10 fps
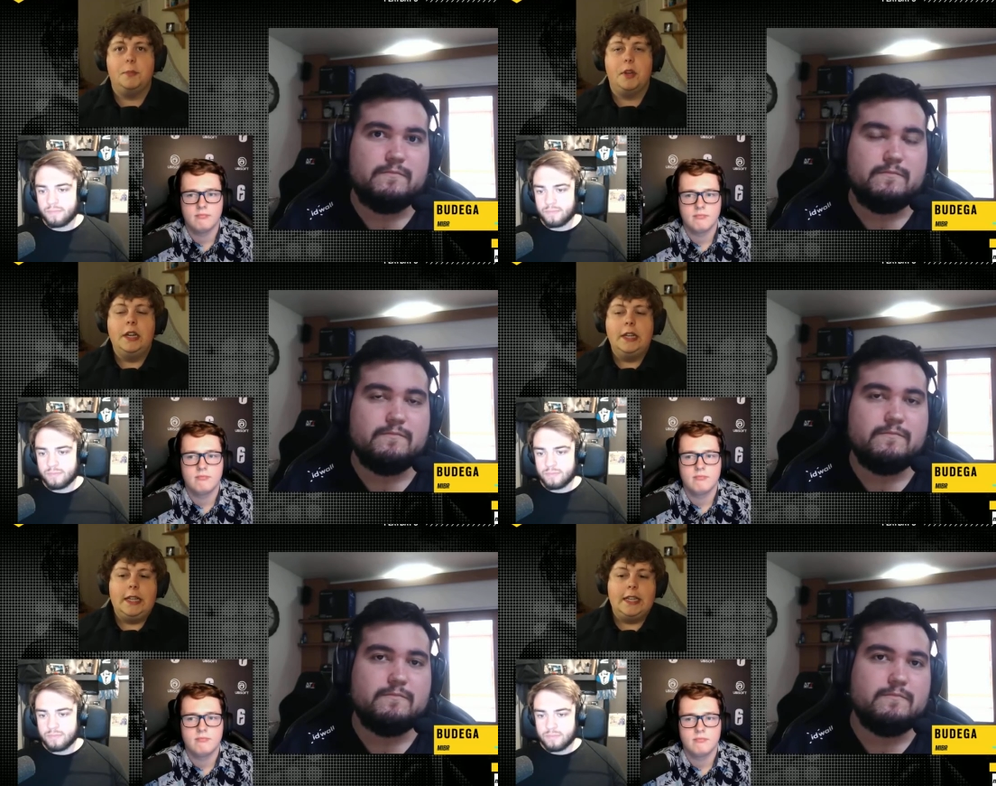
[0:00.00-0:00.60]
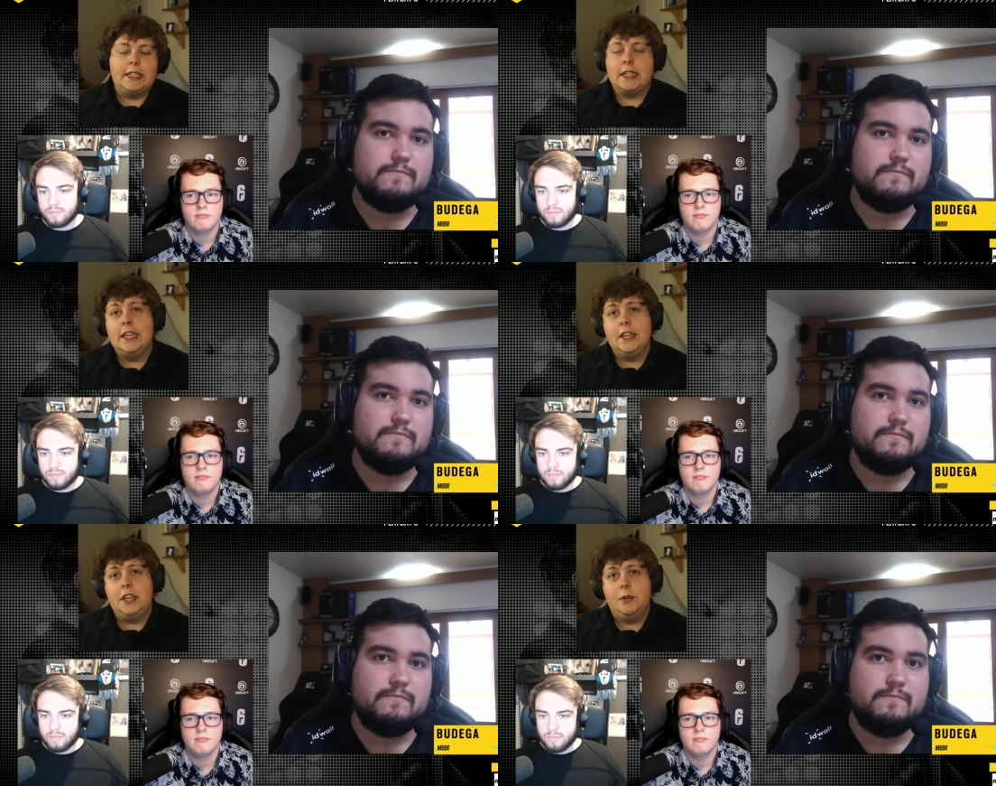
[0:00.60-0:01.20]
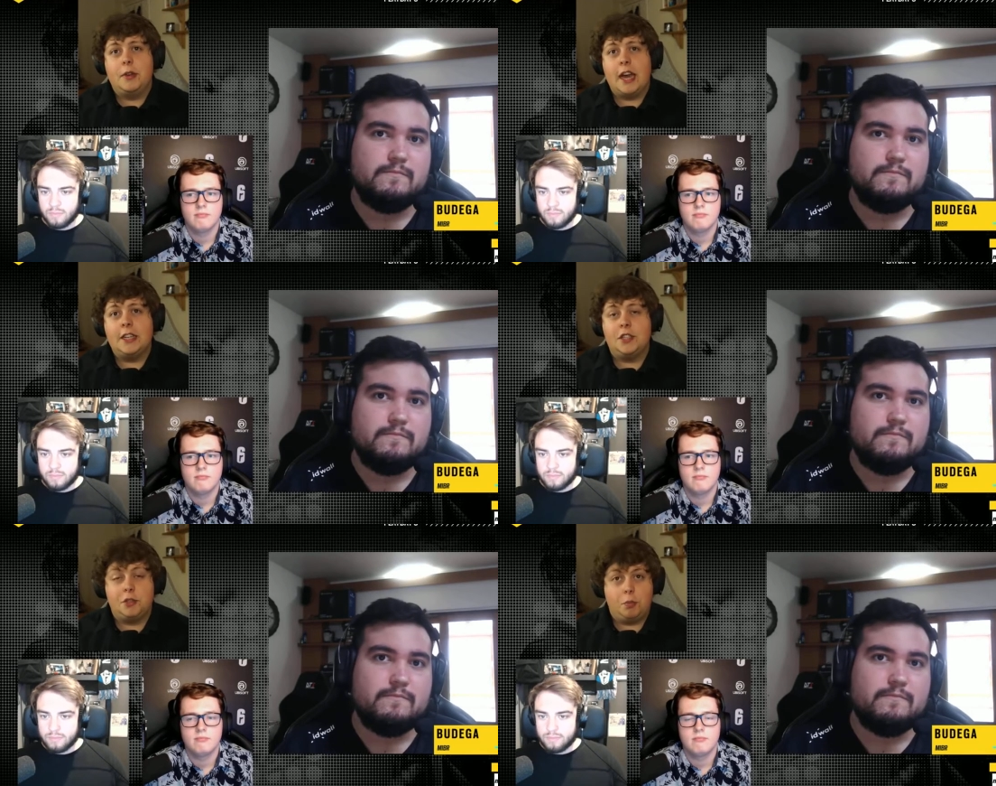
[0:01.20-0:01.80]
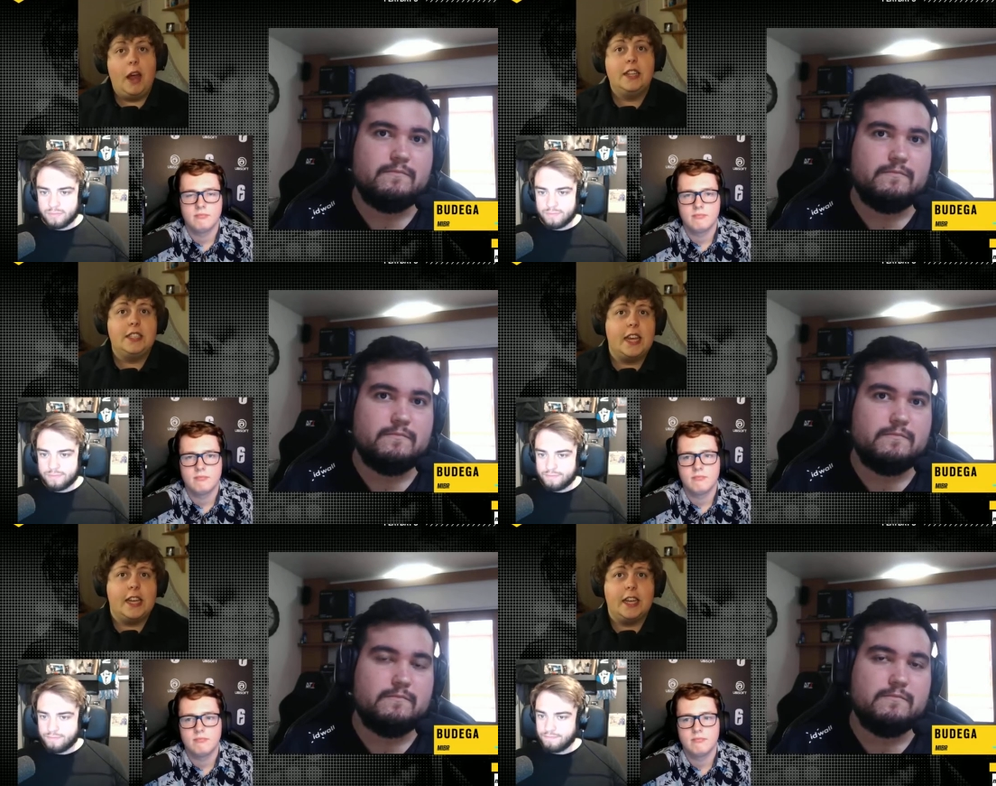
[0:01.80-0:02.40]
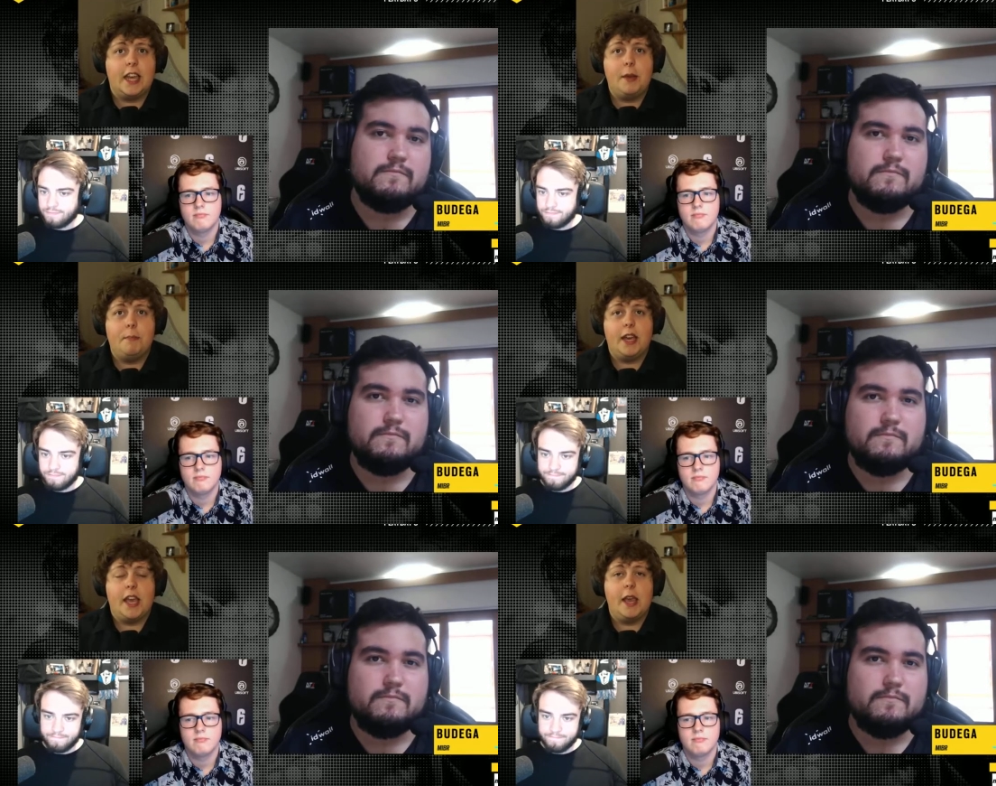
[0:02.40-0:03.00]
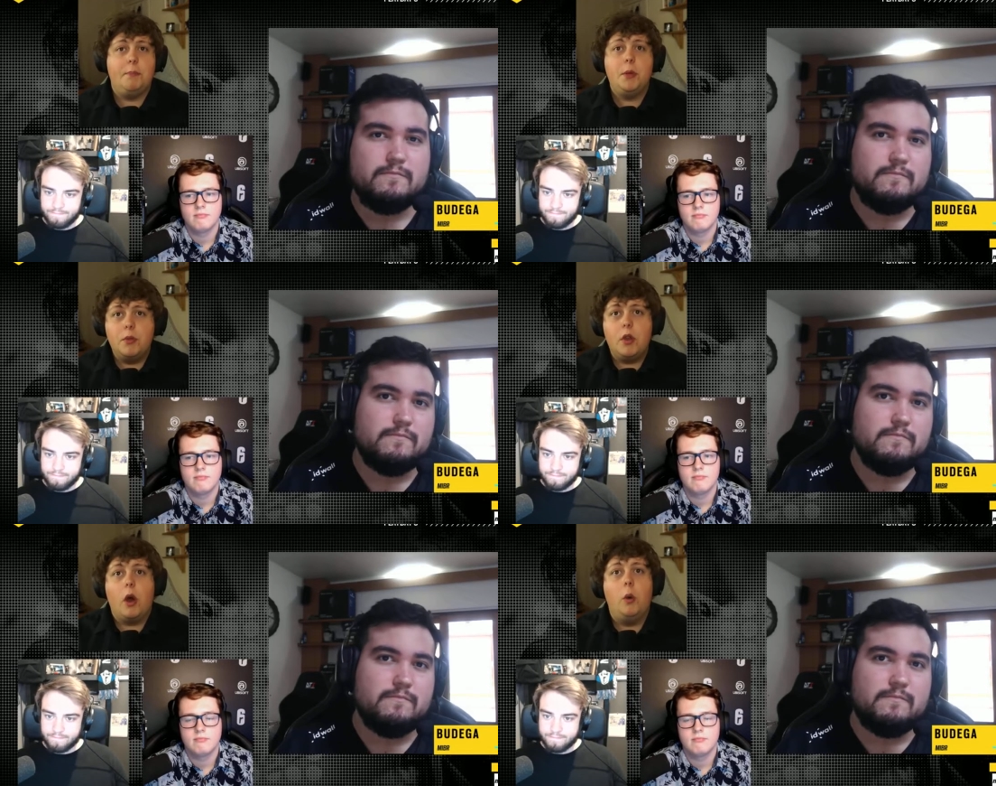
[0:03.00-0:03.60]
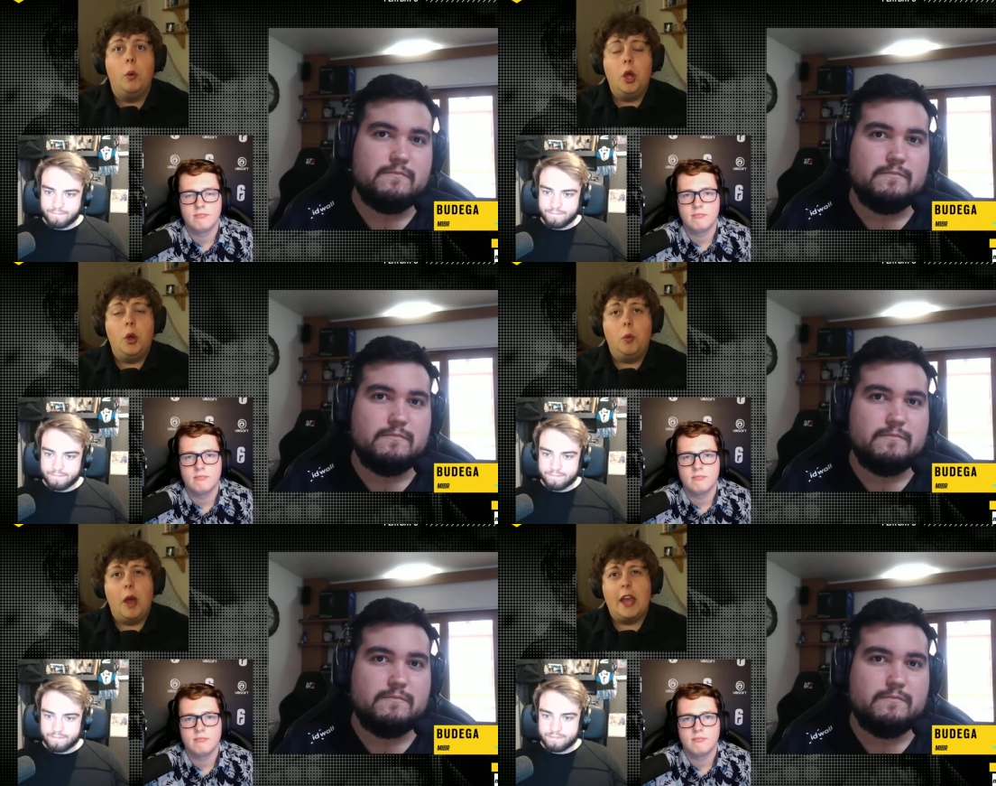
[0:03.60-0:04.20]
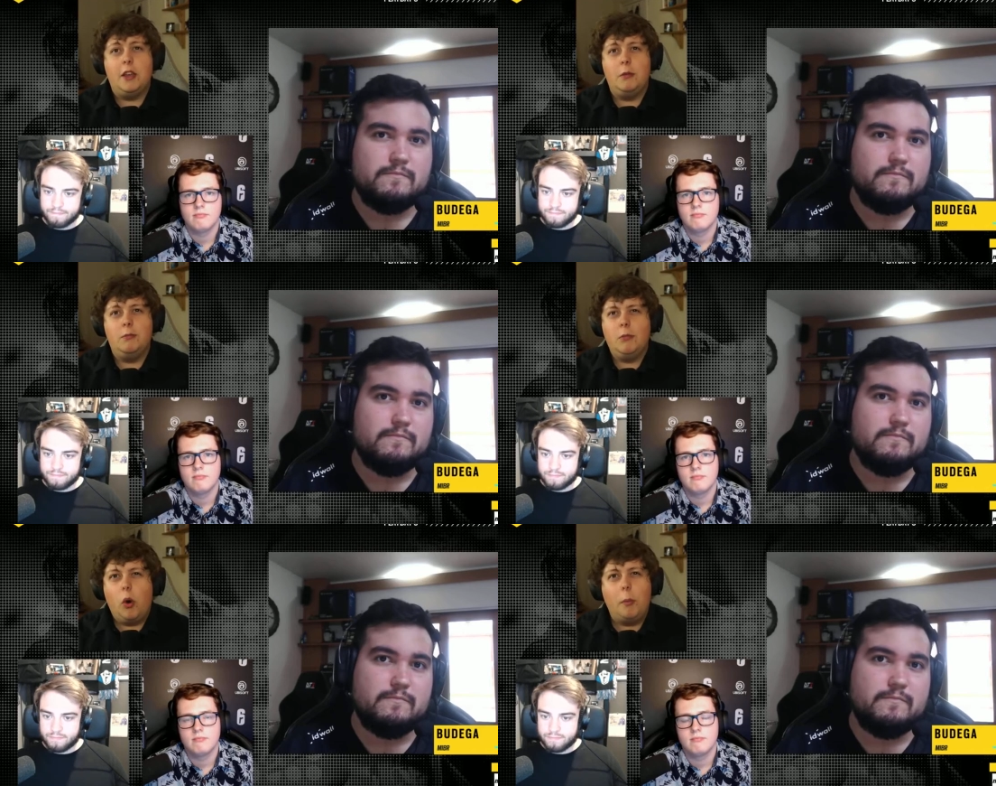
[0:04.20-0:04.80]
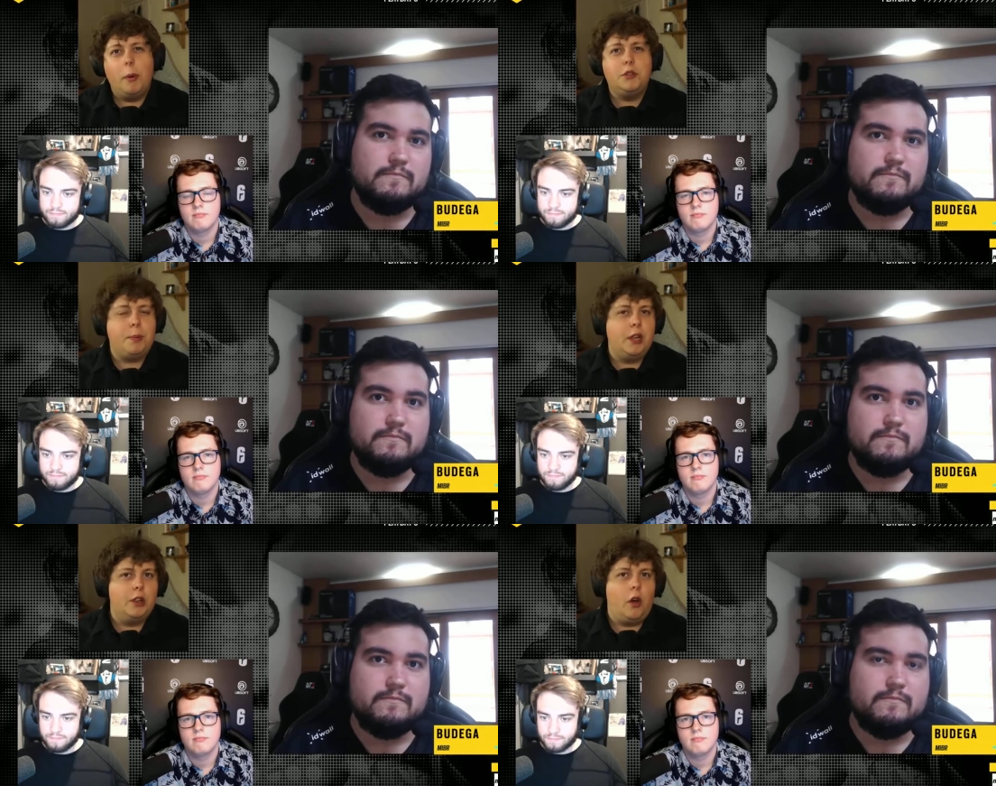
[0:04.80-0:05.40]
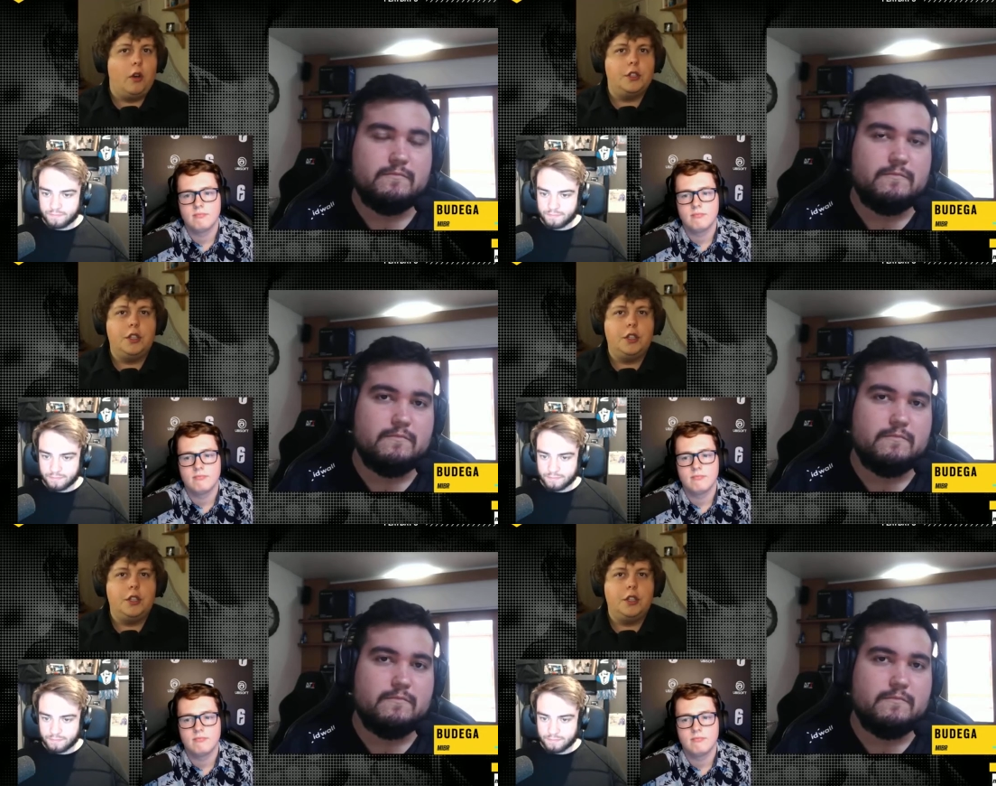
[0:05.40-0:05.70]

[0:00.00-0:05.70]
Speaker 1: But it's clear that you guys, as well as taking it game by game, you know where you almost belong.